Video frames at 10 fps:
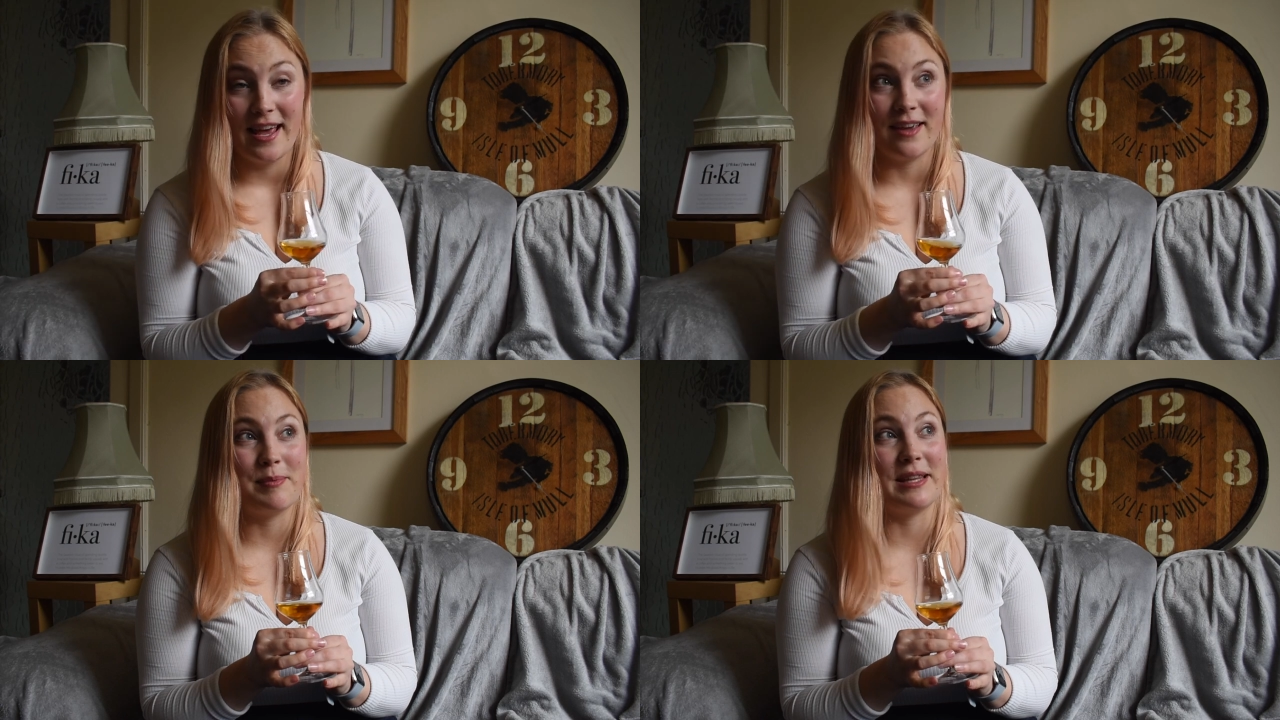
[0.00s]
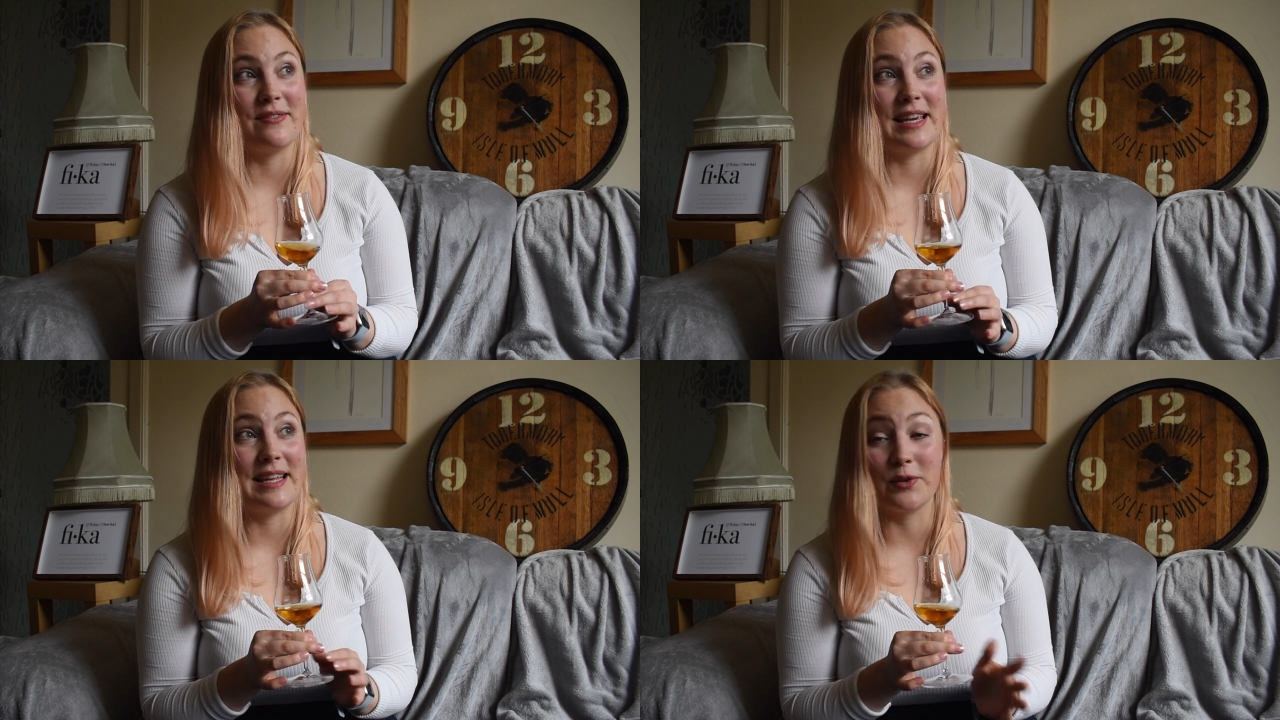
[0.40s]
I
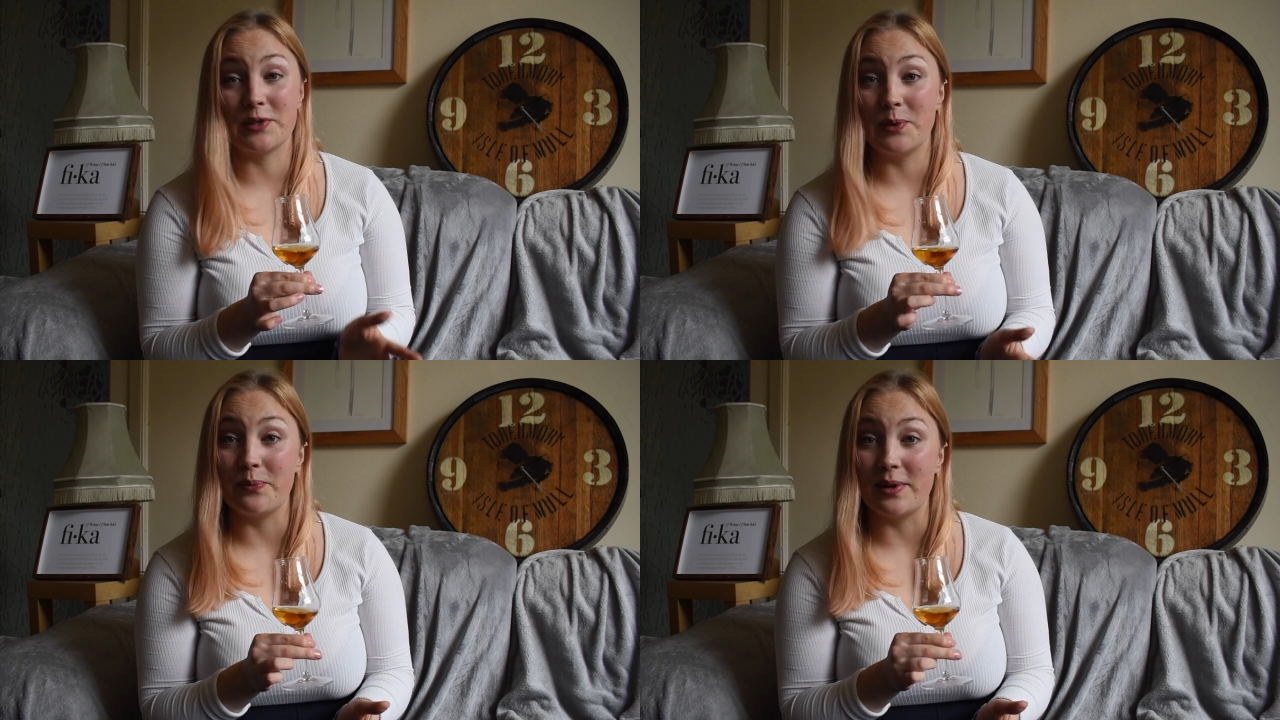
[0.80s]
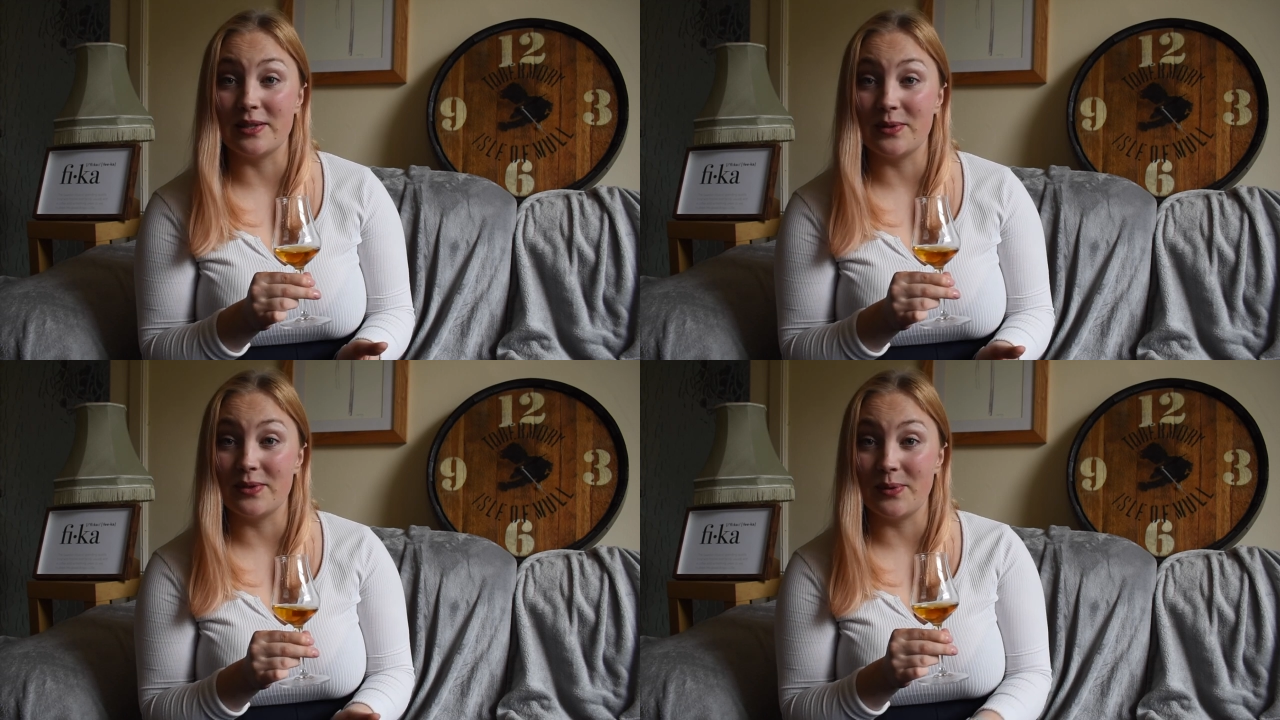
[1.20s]
believe in
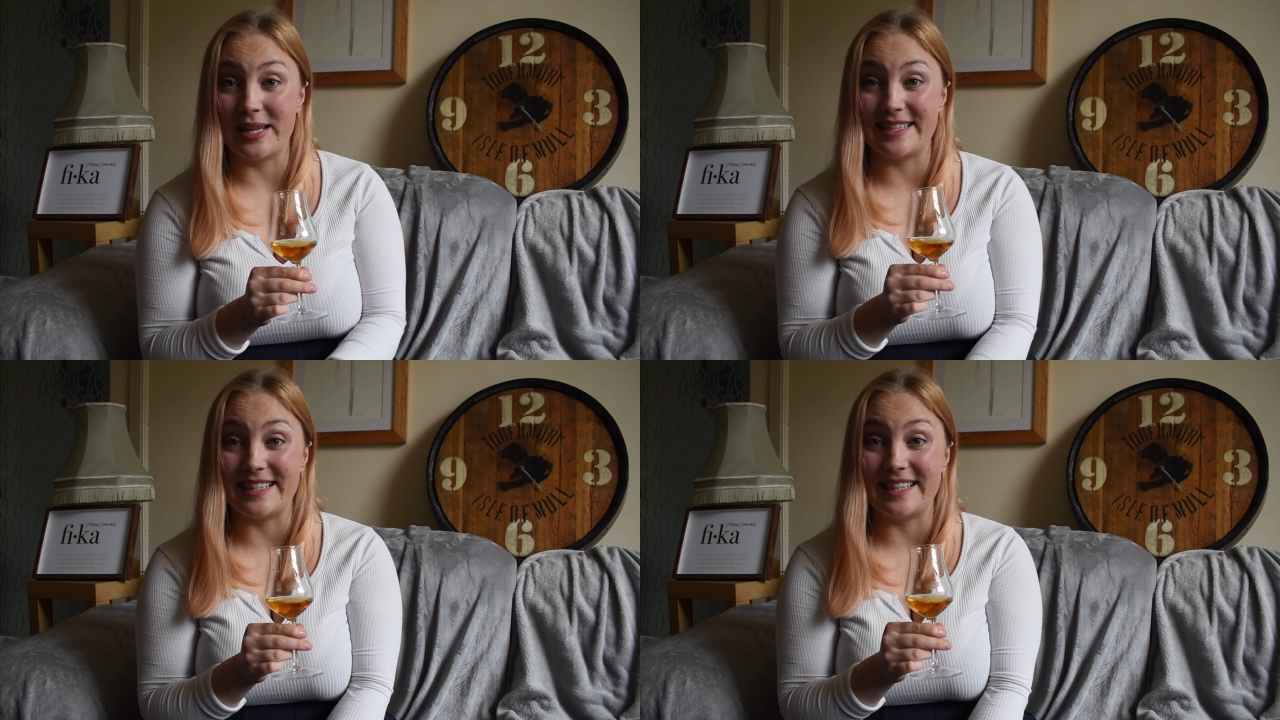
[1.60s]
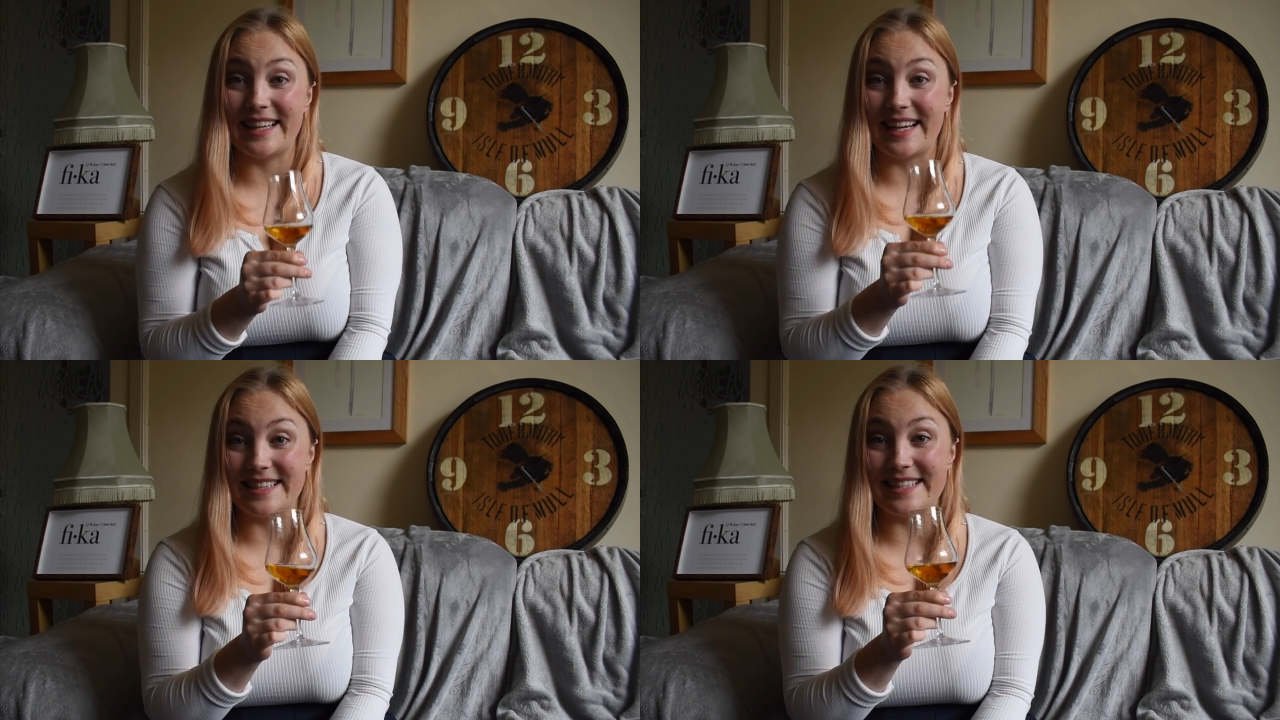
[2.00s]
October
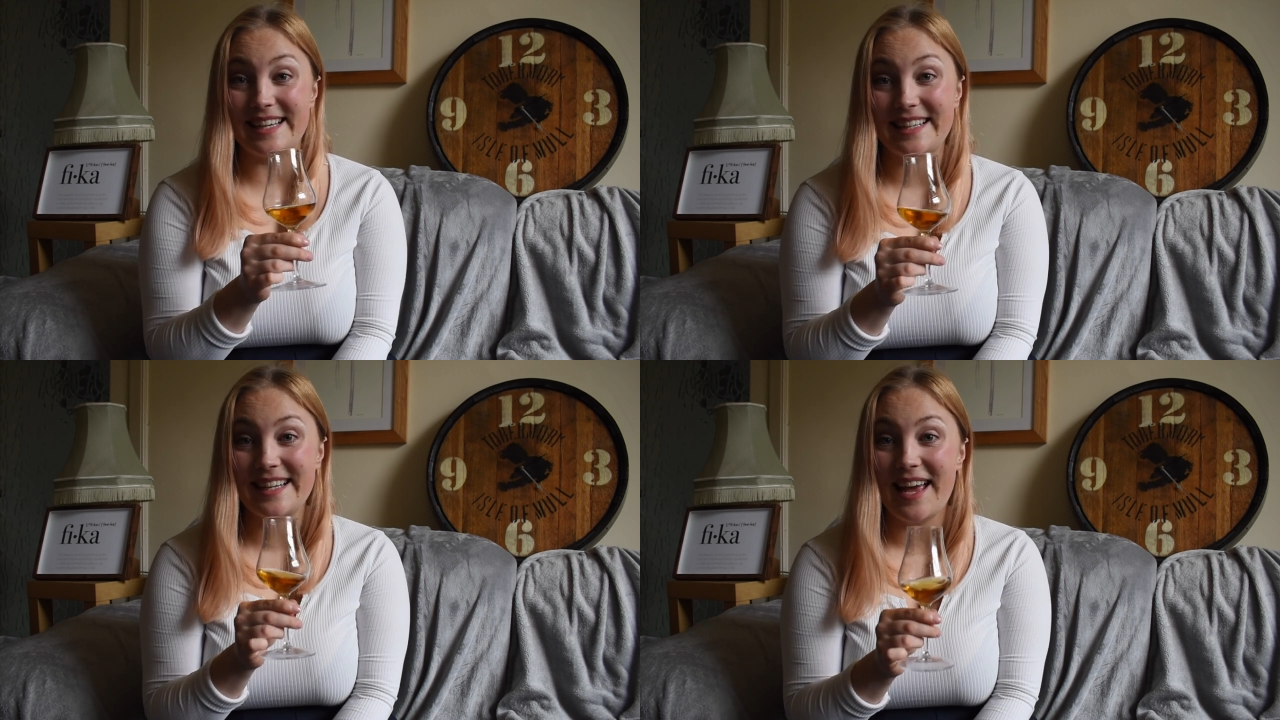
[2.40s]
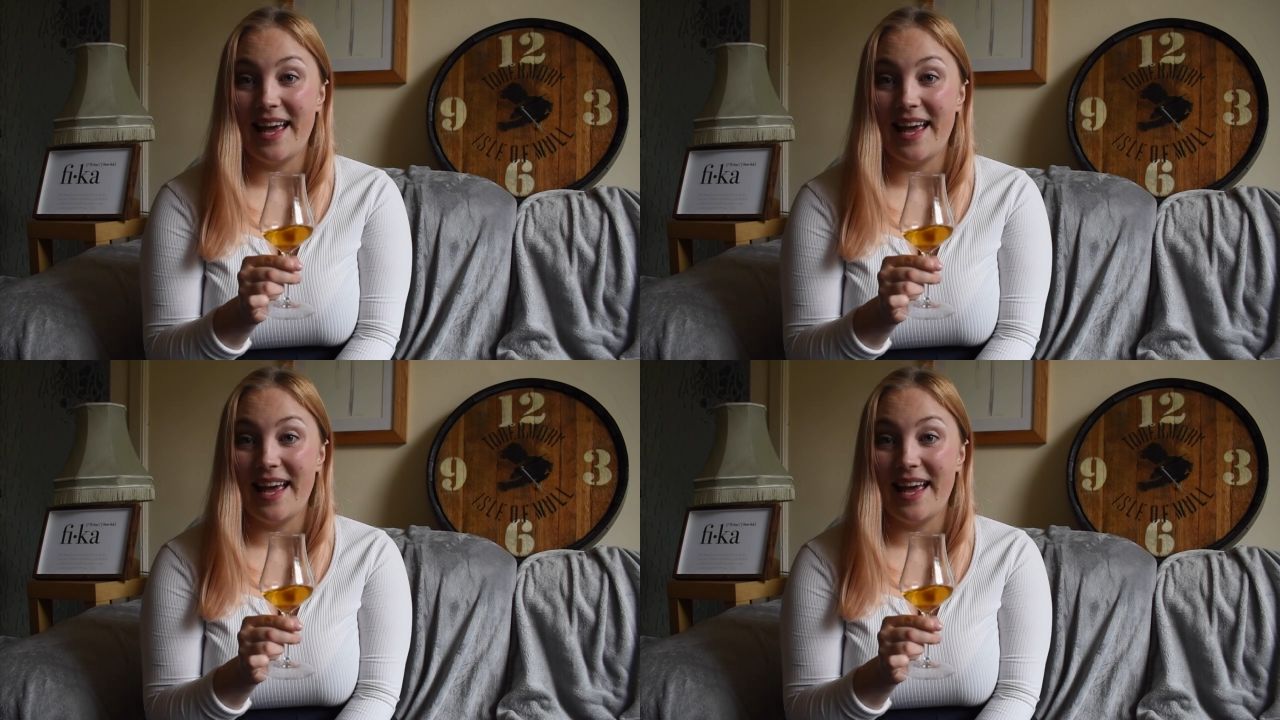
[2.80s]
2019